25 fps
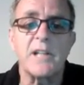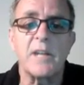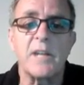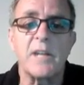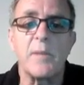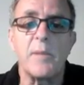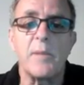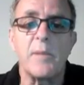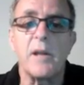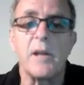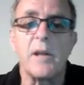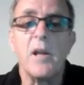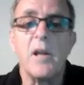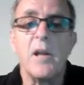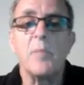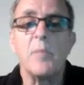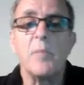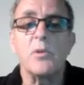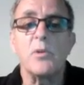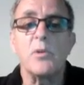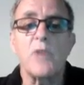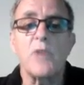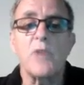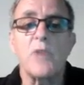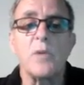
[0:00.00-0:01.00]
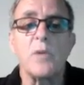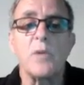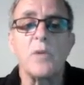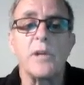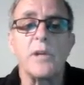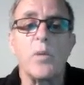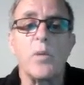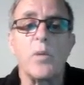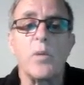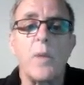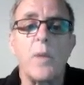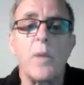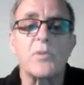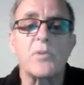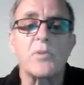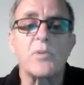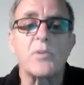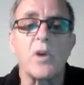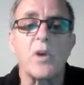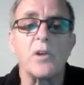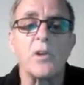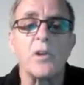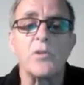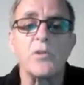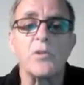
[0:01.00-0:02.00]
in a minute, but you don't need a
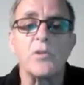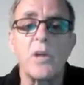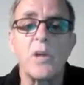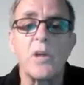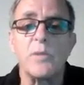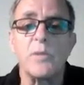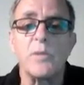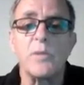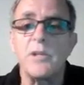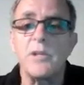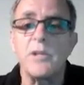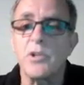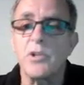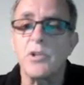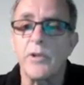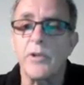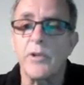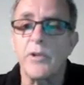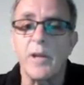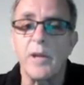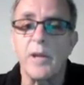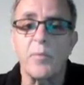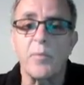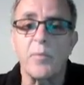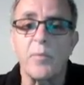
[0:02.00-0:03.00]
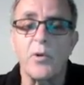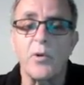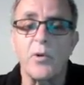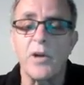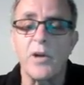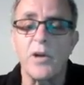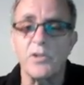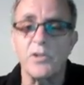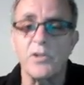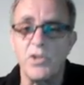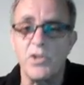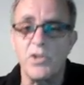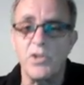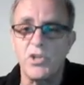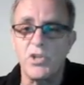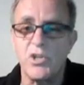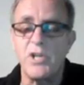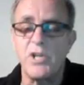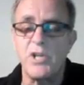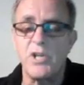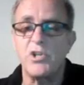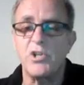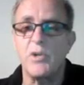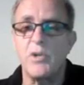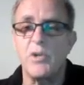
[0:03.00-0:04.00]
website, you don't need to create a product. It's just
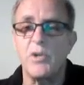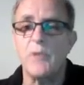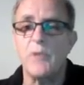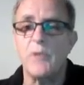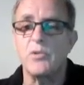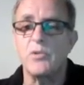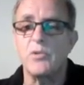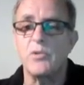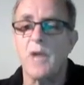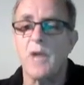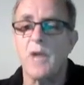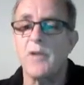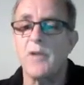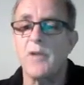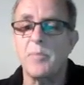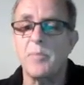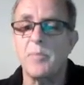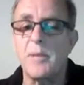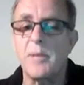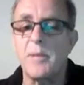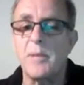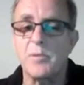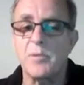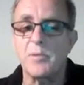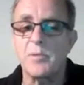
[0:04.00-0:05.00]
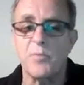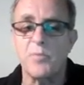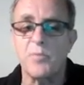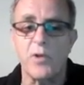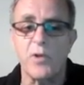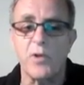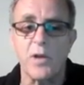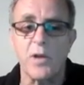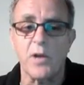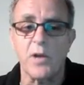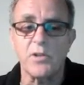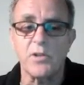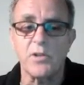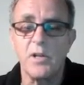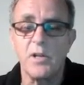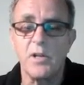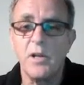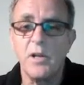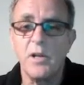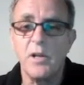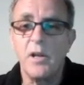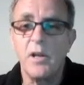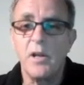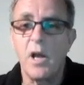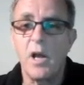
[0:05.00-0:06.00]
teaching you how to use other people's products.
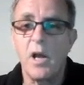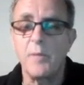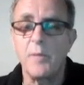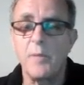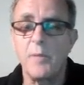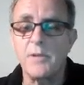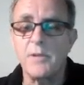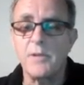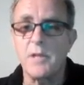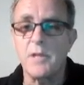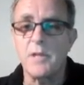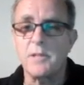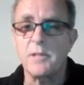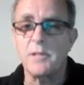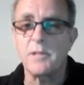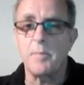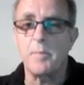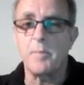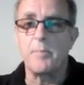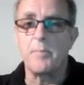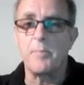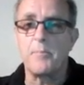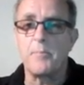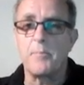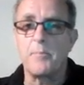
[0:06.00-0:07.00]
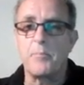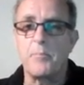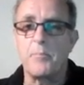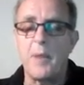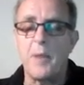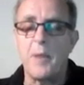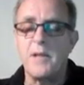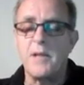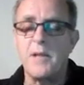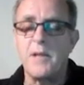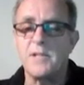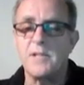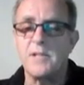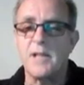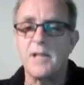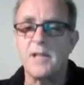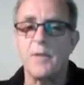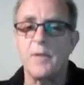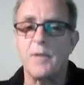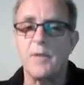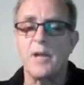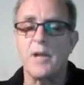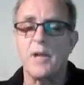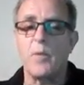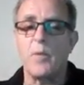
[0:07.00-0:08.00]
There's places
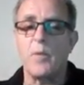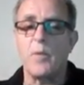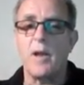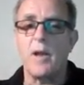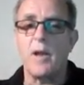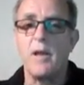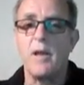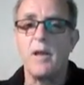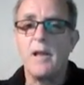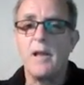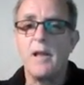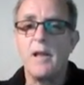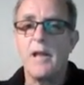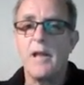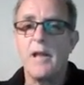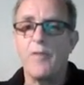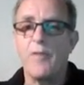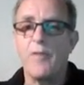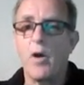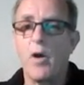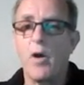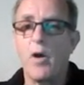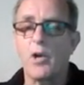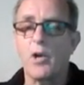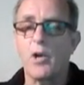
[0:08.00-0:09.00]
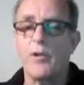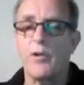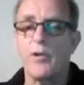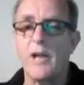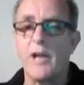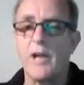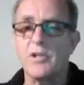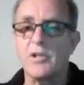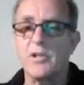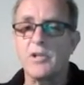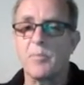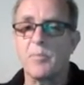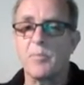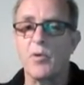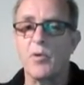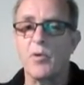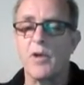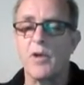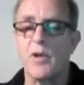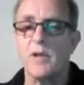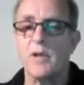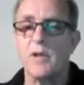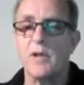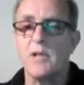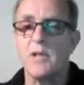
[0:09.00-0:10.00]
out there where if I created a
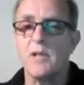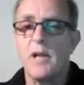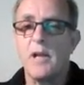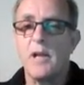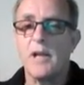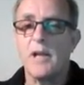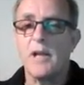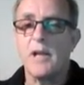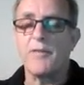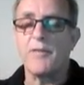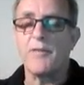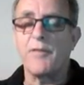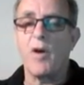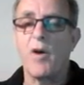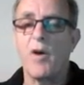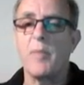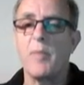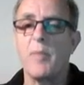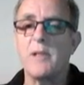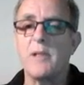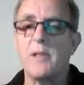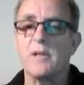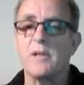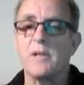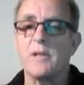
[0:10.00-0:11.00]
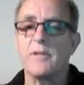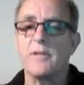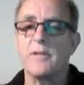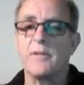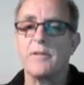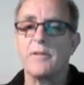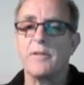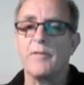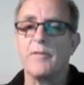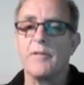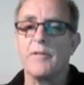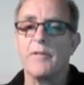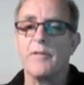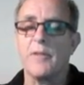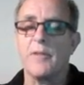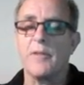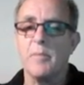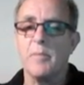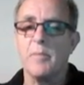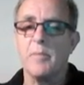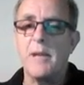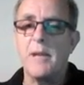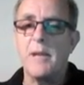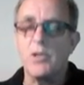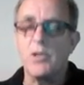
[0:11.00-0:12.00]
product, it's far better
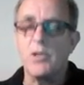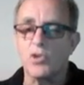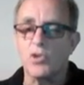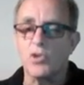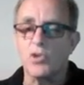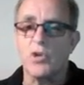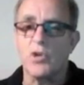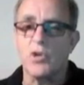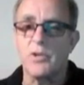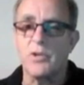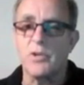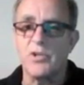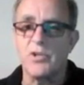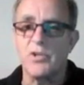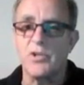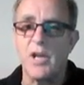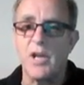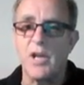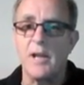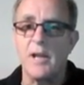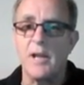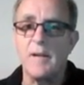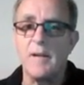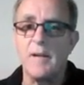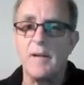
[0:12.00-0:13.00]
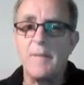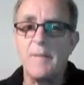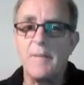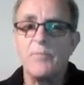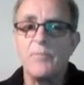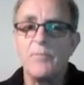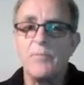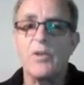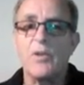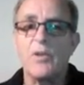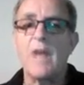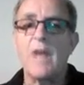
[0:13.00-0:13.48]
than me just trying to sell it. than